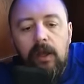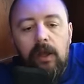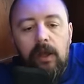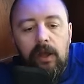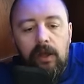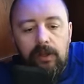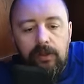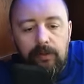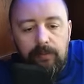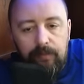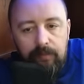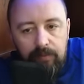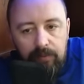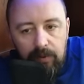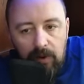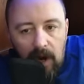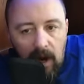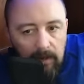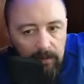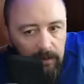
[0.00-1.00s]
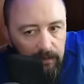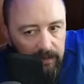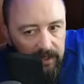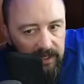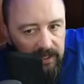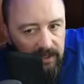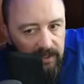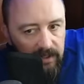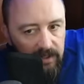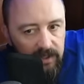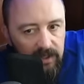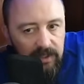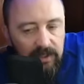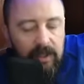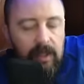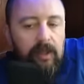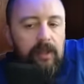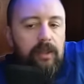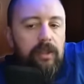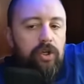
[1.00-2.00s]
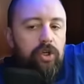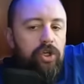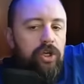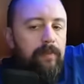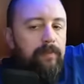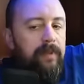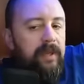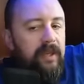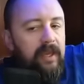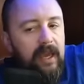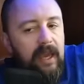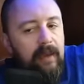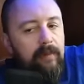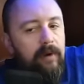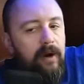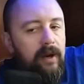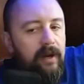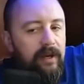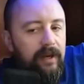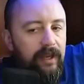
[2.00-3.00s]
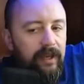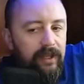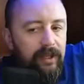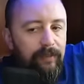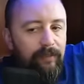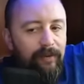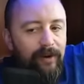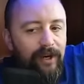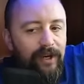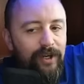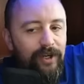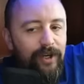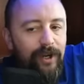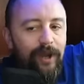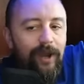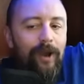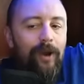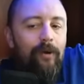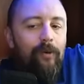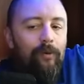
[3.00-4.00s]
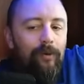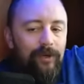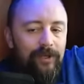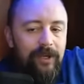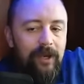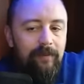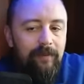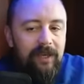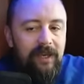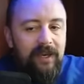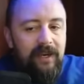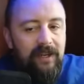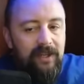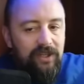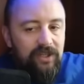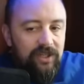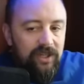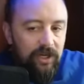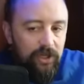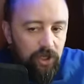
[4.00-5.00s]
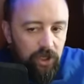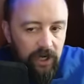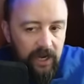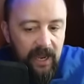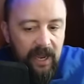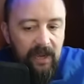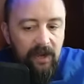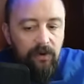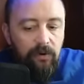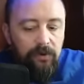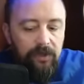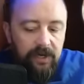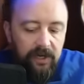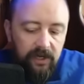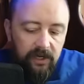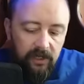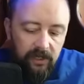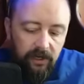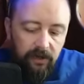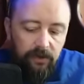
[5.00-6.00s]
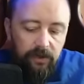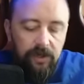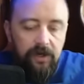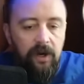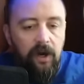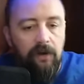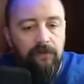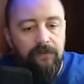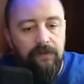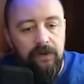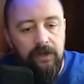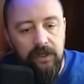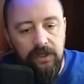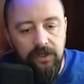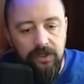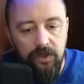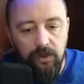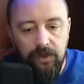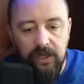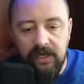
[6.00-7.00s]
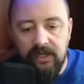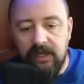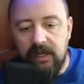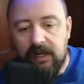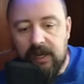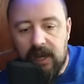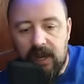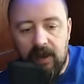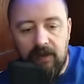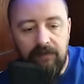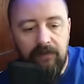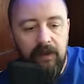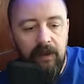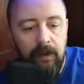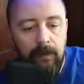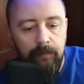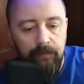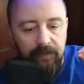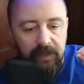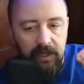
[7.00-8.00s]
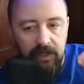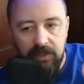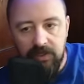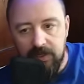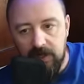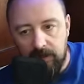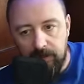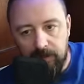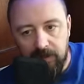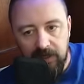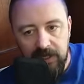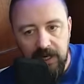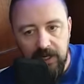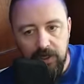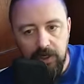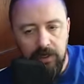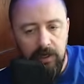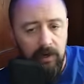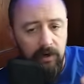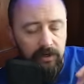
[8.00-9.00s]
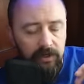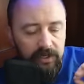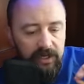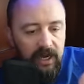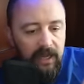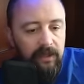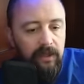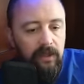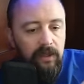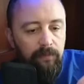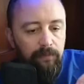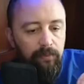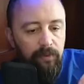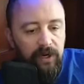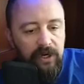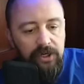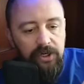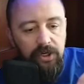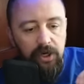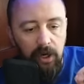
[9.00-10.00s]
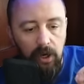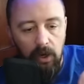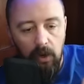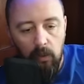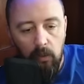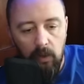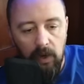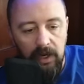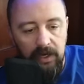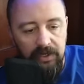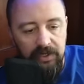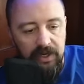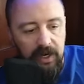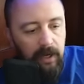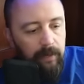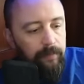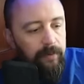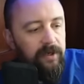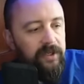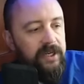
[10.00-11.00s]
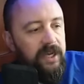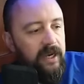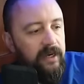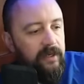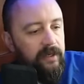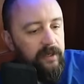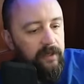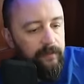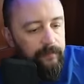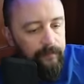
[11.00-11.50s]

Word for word: The problem is is that the ship that came on and hit the bridge was coming in at such an angle that it cleared the dolphin. And so they did have some protection there. It's not that the bridge was unprotected.